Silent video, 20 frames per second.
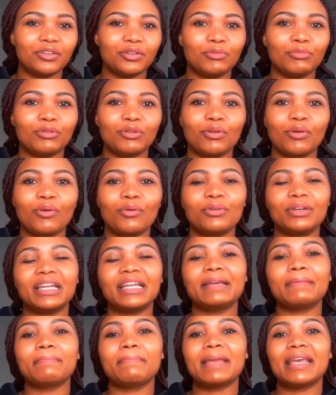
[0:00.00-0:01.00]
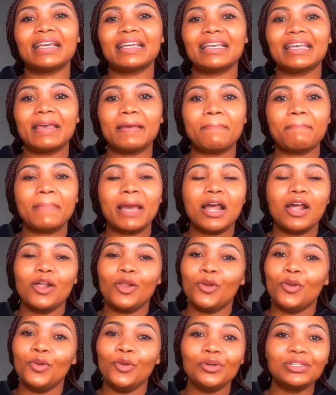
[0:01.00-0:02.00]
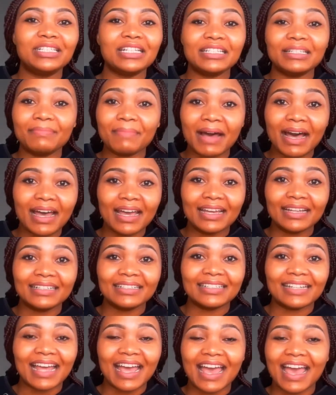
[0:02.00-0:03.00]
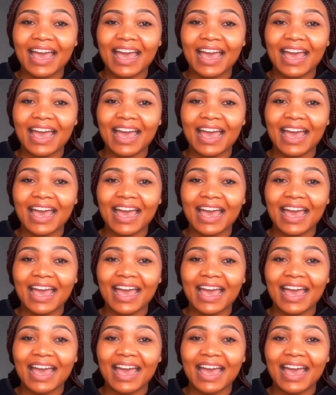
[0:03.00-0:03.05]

It will only make him lose his mind